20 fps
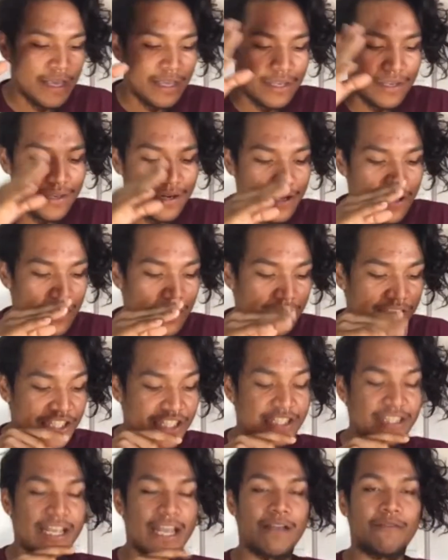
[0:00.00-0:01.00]
you know,
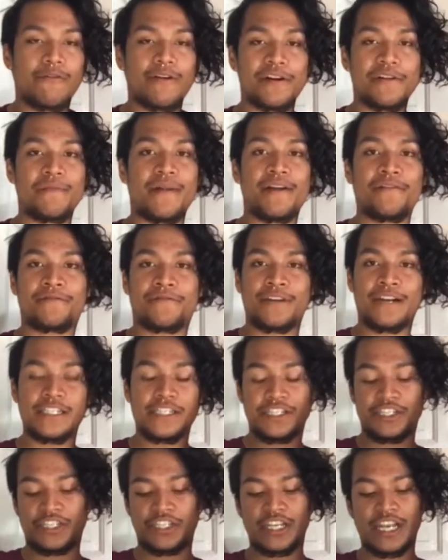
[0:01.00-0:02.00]
just like one of my
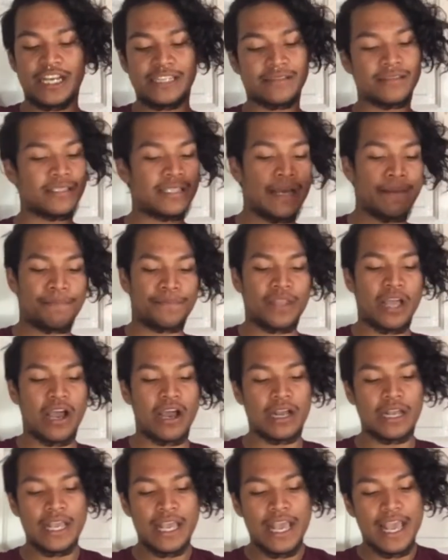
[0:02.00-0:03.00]
friends, she got stepped
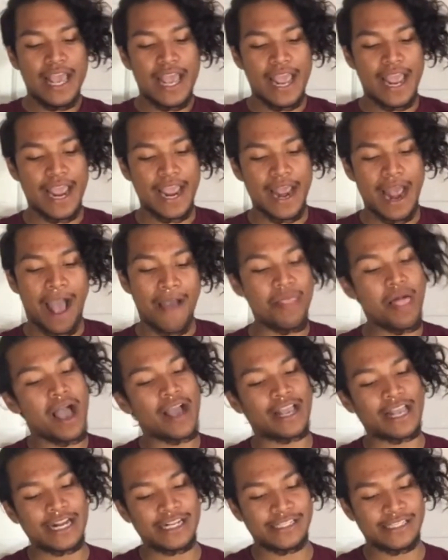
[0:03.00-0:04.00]
on, and I'm
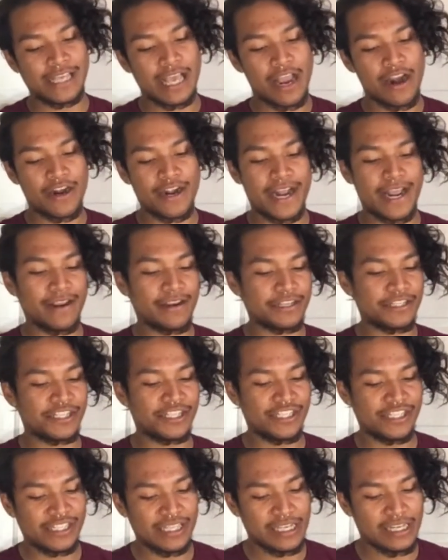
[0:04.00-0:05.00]
not going to say her name because
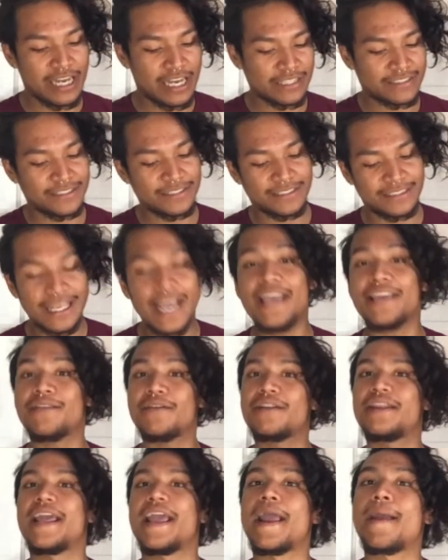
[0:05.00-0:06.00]
she said not to say
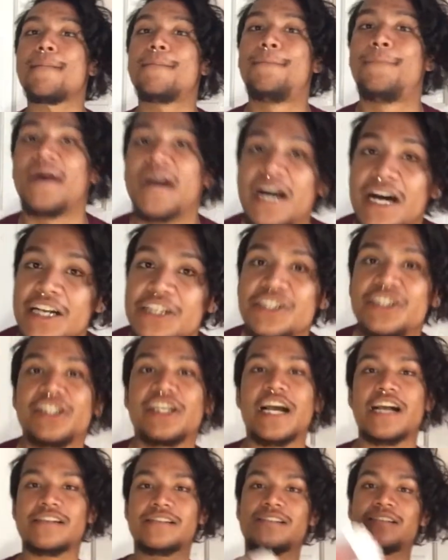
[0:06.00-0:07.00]
the name, but she
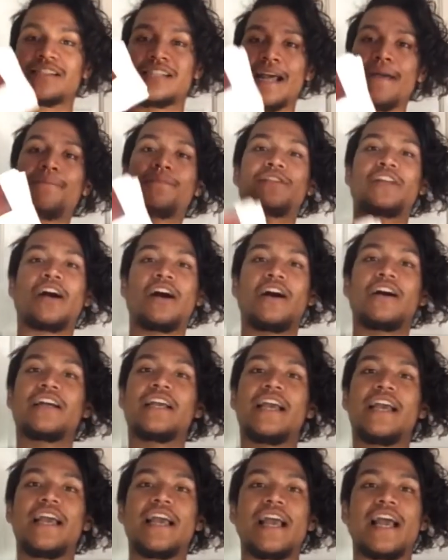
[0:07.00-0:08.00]
got stepped on,
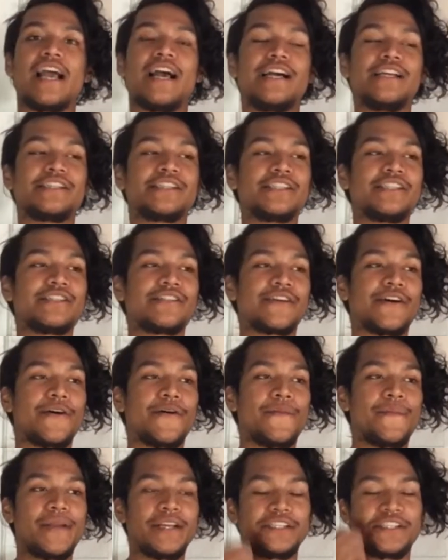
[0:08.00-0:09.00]
and she
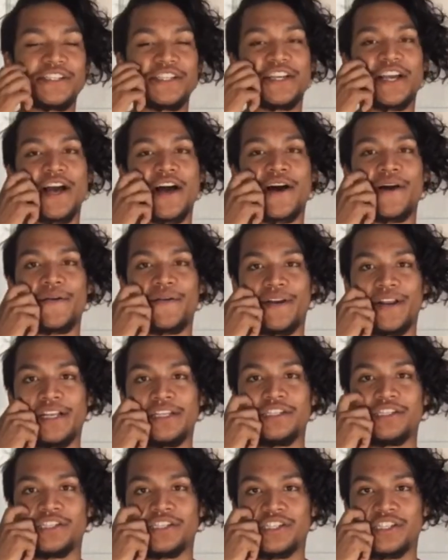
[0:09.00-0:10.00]
told me she got
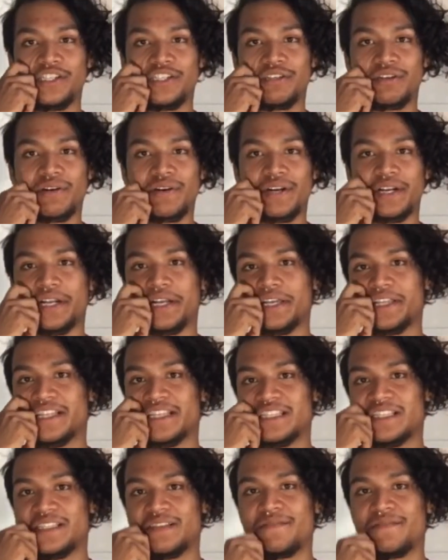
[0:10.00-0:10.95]
injured during this